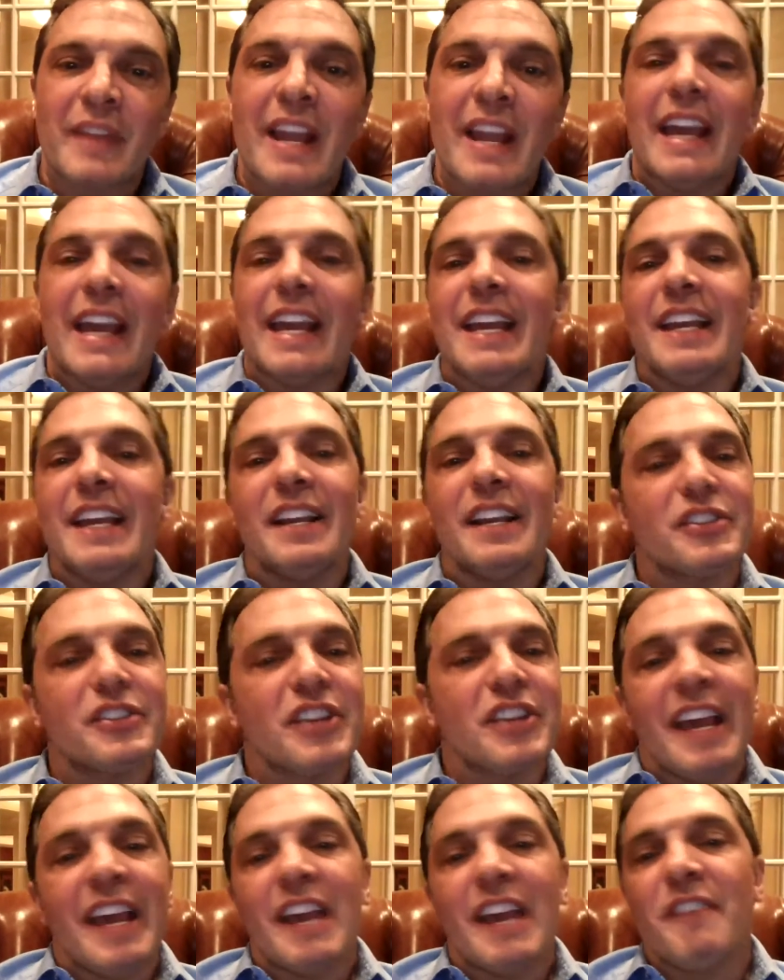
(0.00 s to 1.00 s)

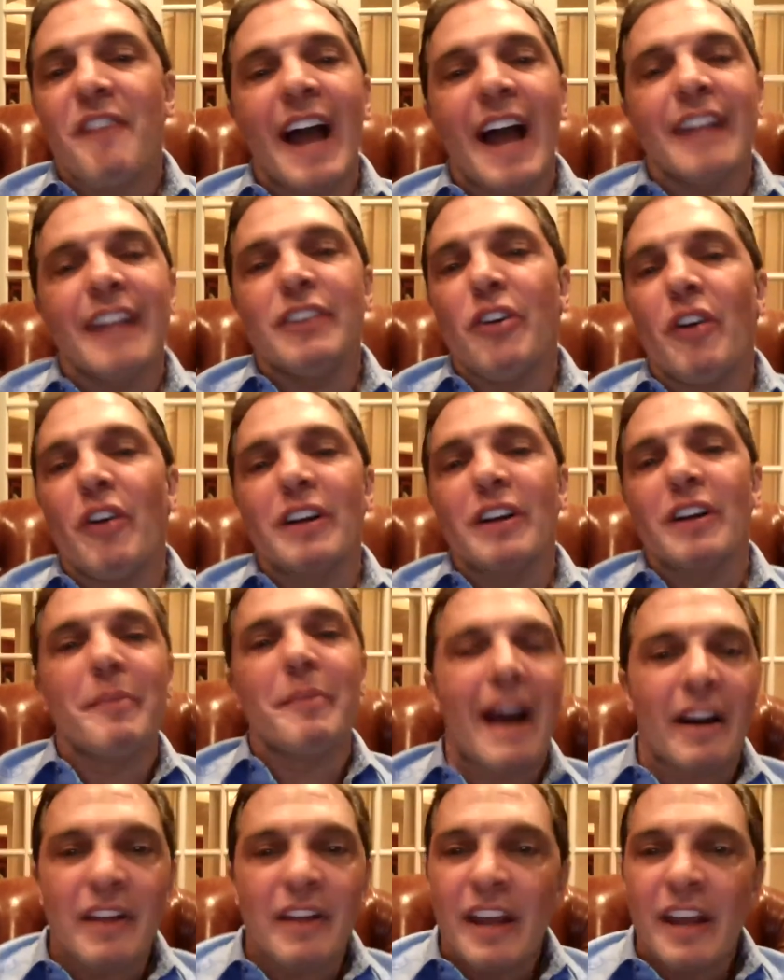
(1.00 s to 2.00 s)
is if I talk
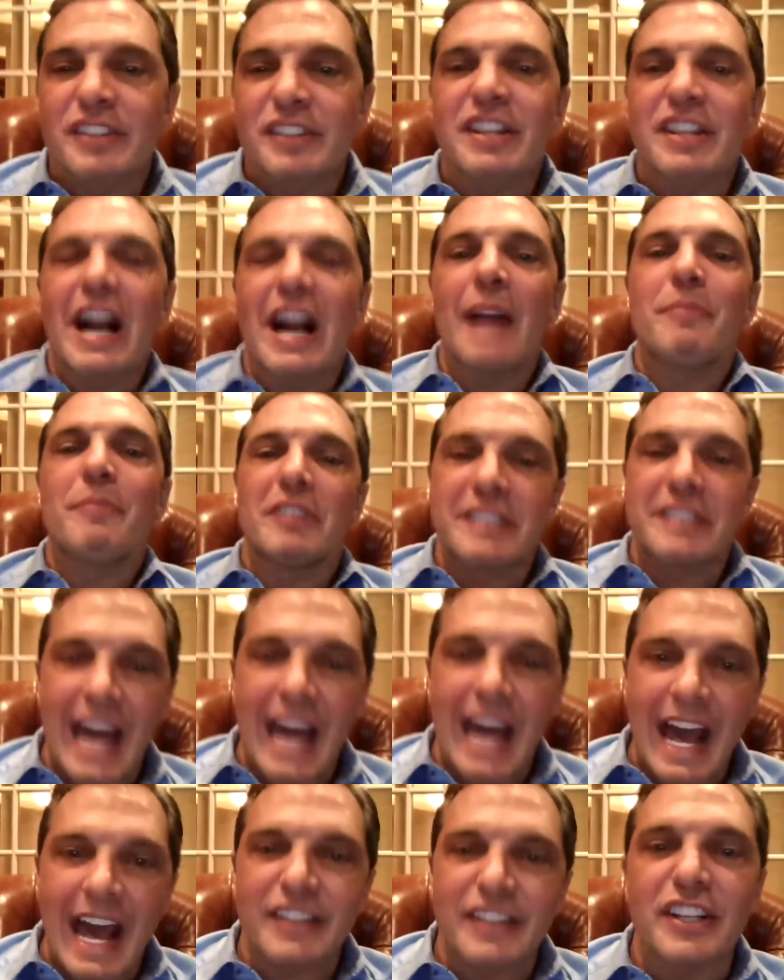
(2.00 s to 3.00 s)
about cyber
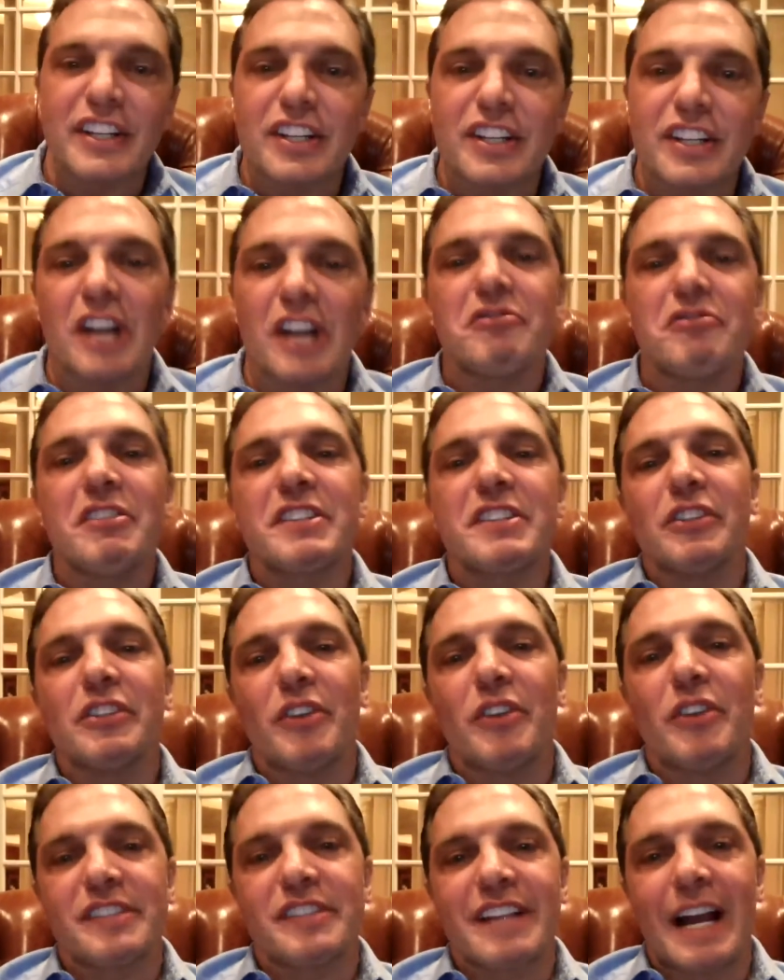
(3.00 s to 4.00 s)
attacks and countries that
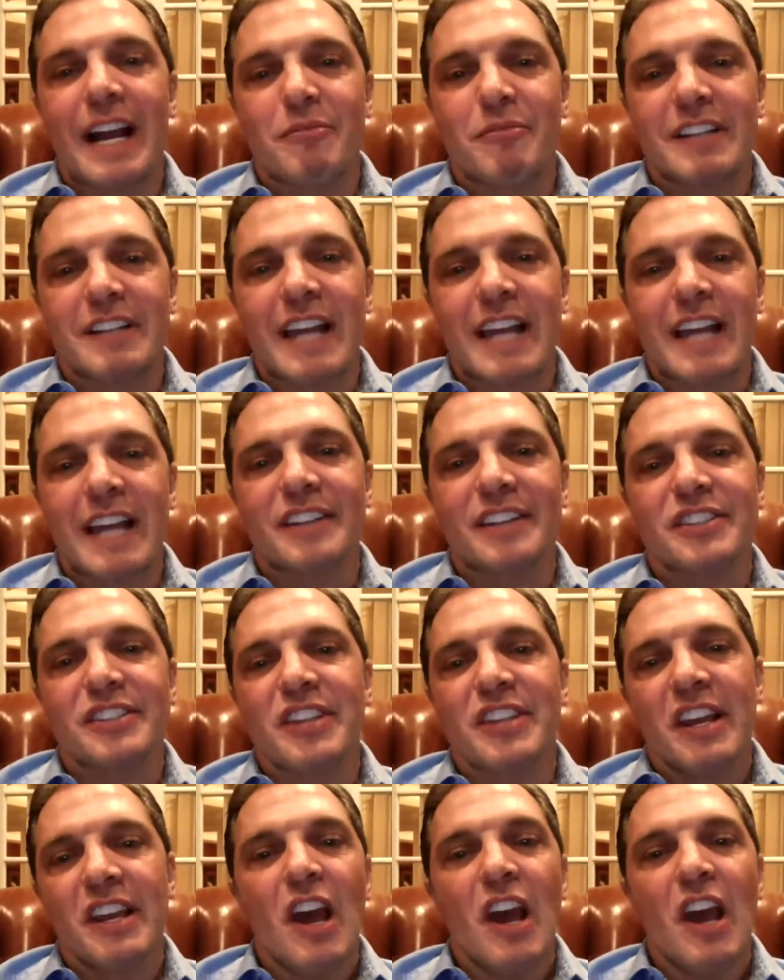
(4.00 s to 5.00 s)
lost cyber attacks,
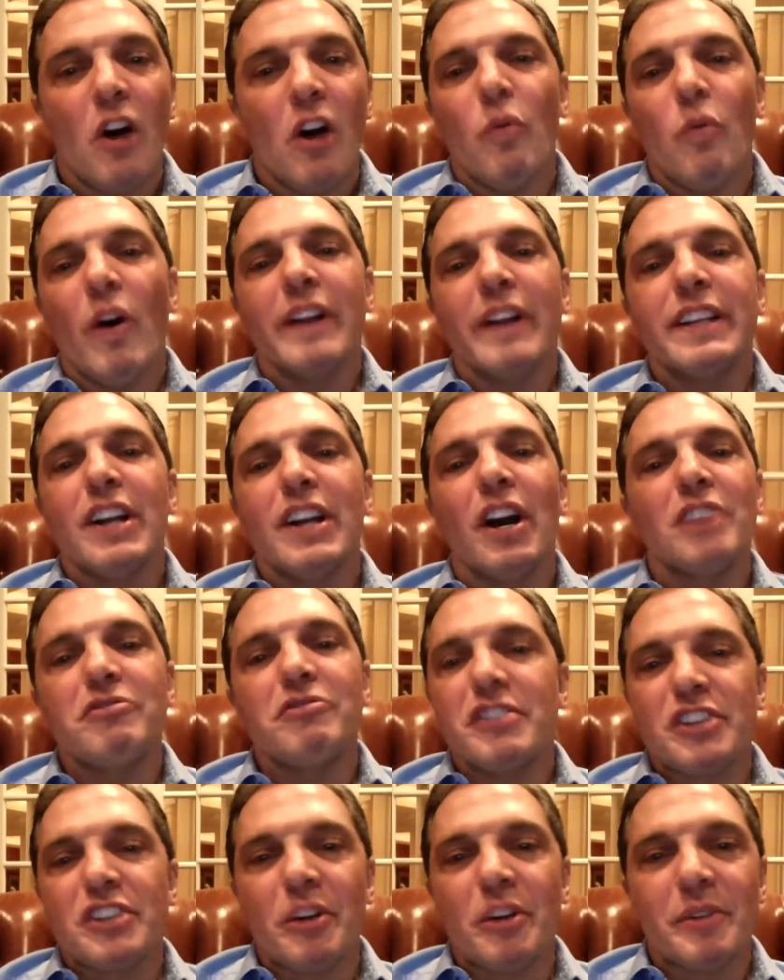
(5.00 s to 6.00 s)
what
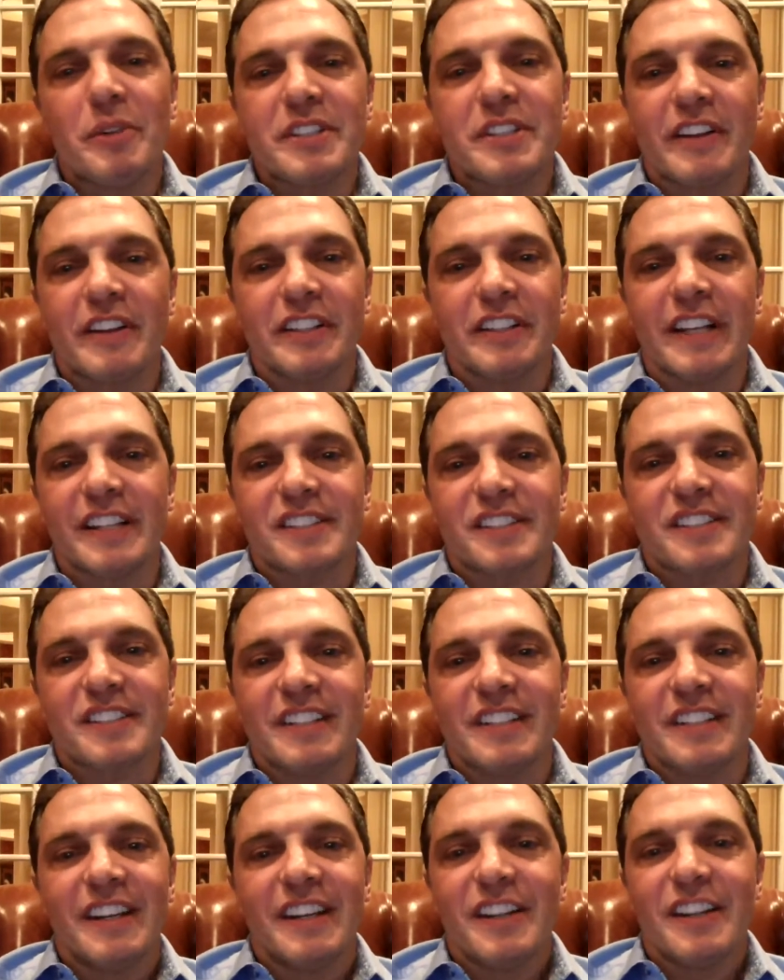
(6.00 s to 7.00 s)
country is always on the
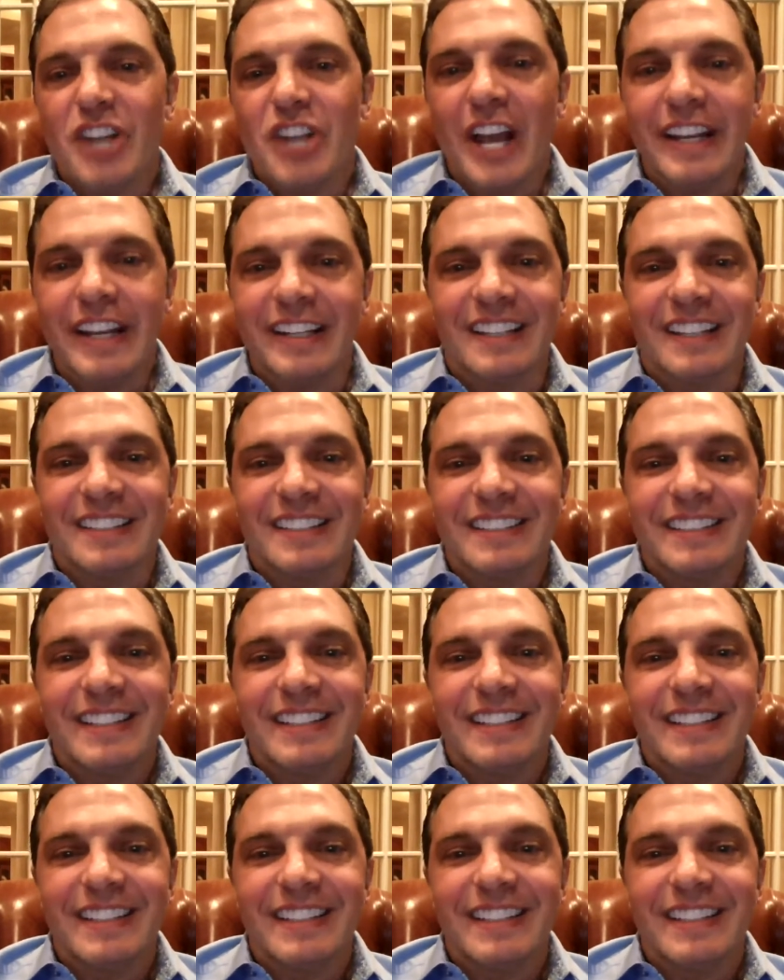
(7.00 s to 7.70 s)
list? China.